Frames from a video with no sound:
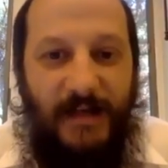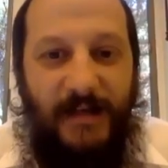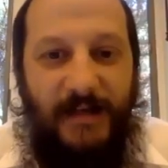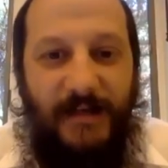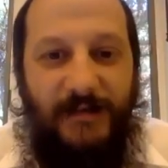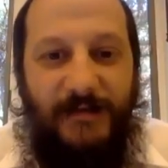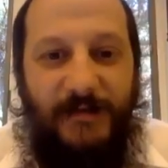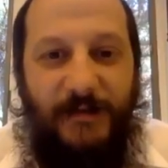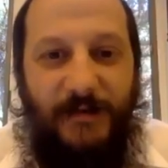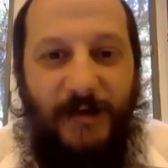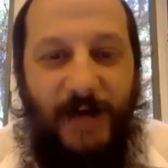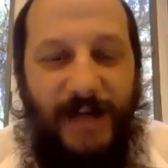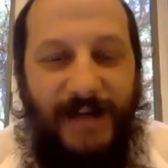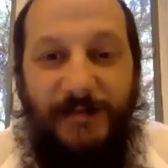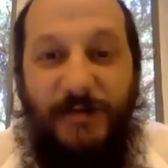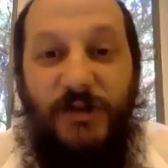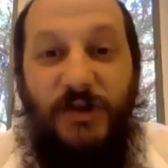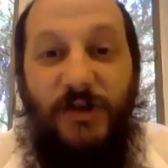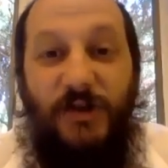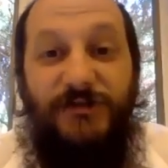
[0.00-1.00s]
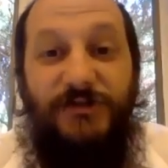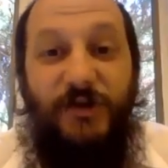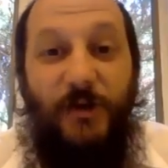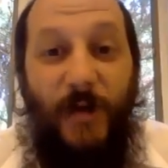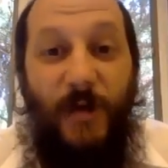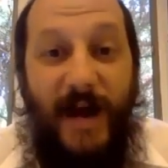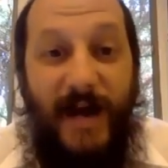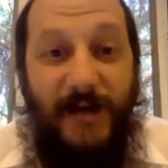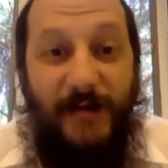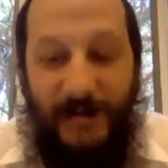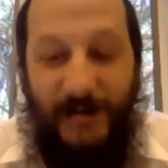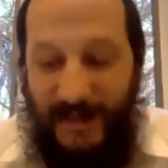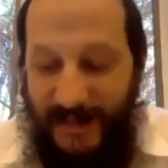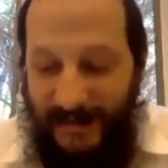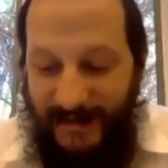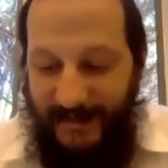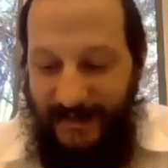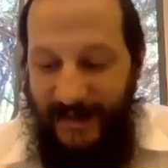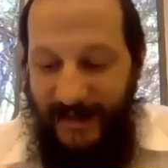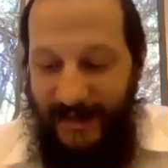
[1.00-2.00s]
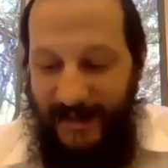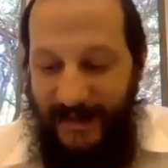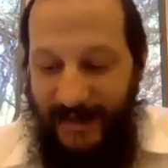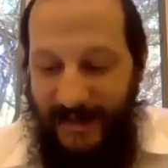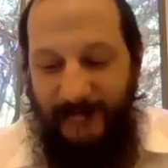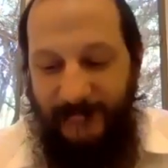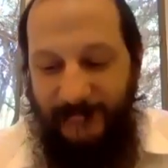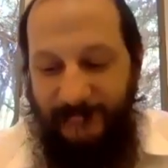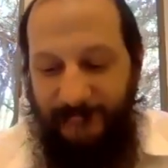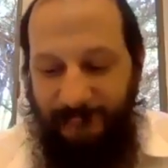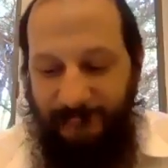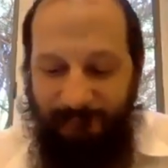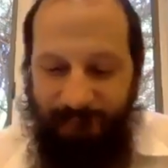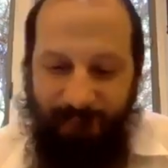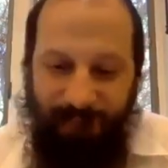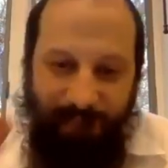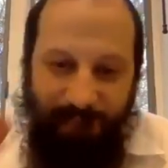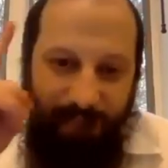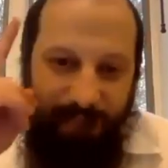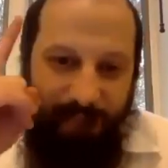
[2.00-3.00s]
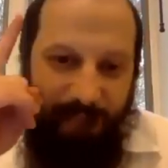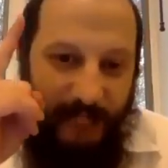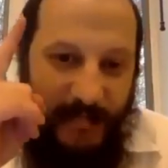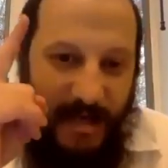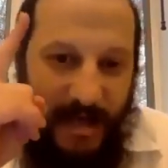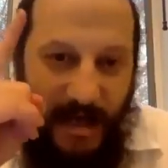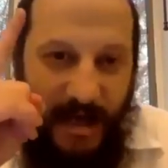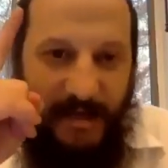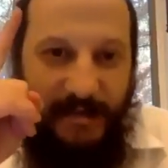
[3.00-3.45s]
So her husband got so angry, he said, I